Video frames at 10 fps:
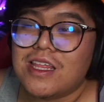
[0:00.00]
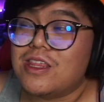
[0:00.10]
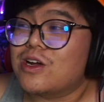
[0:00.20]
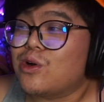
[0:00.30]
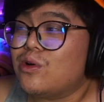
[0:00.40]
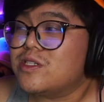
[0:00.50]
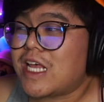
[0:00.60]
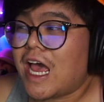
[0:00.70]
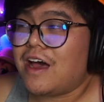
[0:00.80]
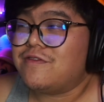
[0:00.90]
the girls
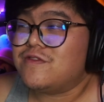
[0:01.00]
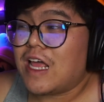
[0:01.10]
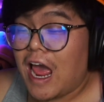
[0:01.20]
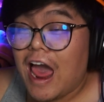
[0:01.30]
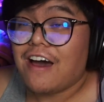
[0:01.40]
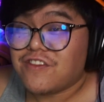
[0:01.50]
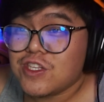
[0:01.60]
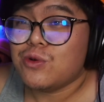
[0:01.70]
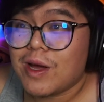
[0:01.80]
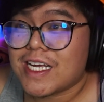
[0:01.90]
have
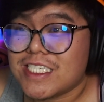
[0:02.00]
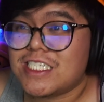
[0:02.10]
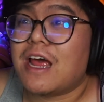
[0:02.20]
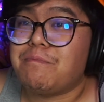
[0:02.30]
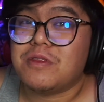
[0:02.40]
to accept